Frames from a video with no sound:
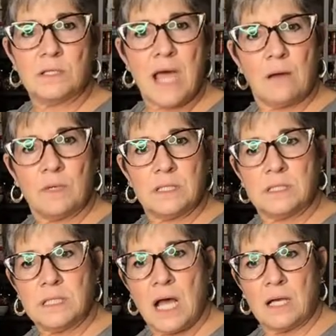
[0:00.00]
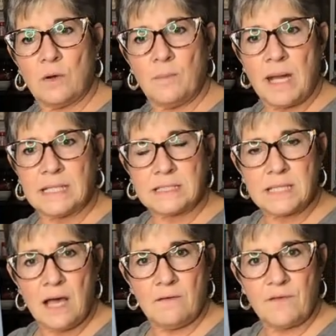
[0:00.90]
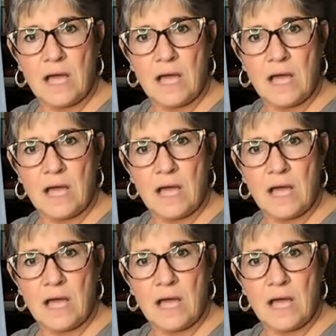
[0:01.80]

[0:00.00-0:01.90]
so that one's not all by itself.